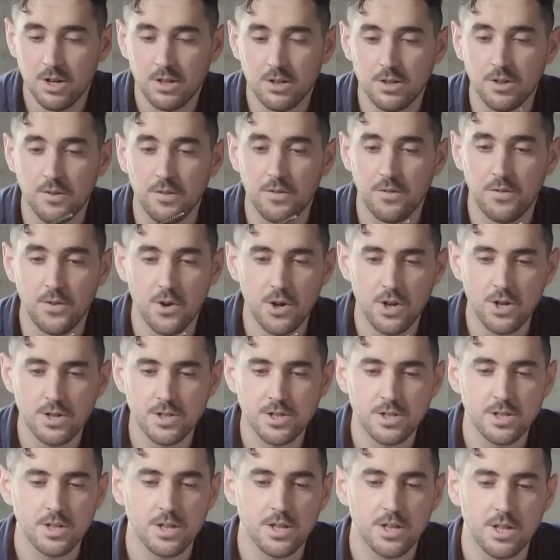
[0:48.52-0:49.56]
The
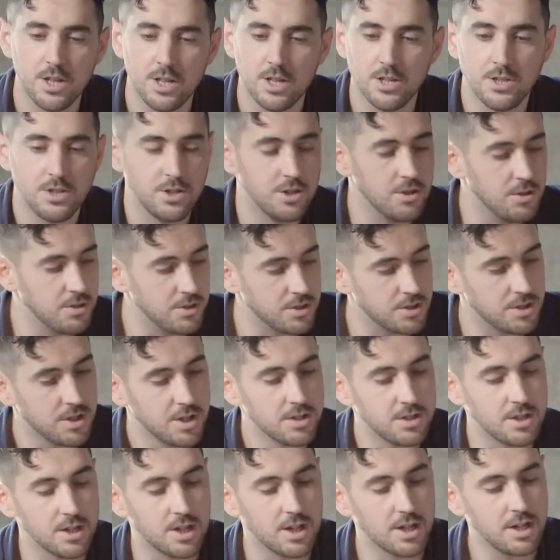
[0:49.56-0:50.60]
first is used
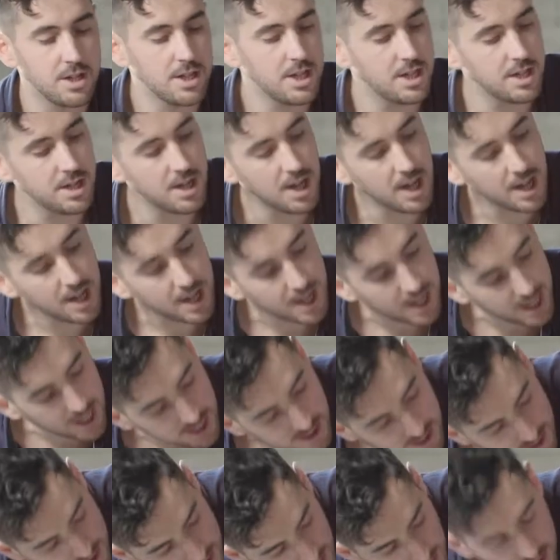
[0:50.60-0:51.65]
to clean
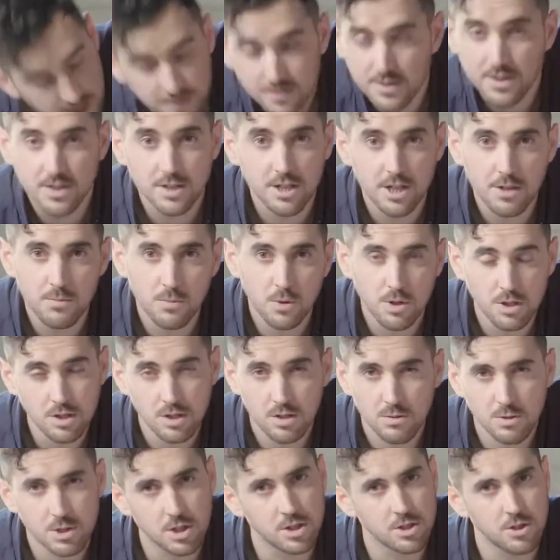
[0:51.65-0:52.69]
inside of the steam wand,
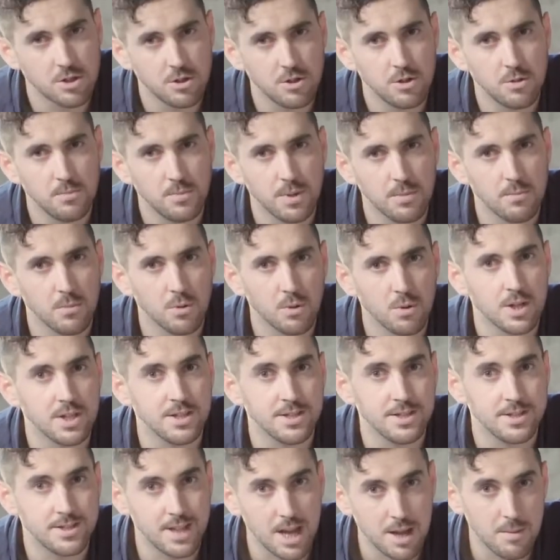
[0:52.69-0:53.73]
which I'll show you a bit more in
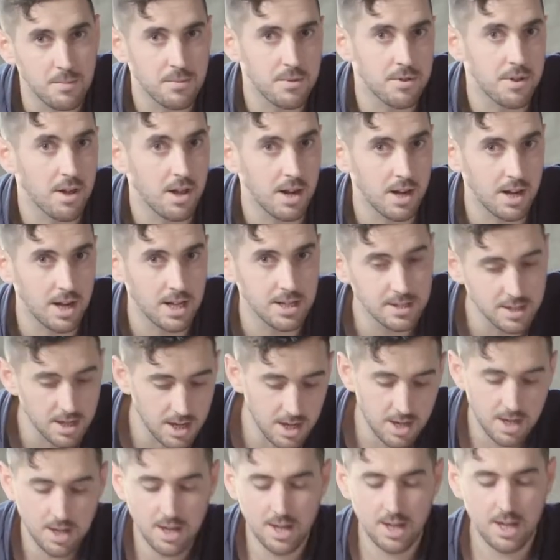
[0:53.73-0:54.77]
depth later.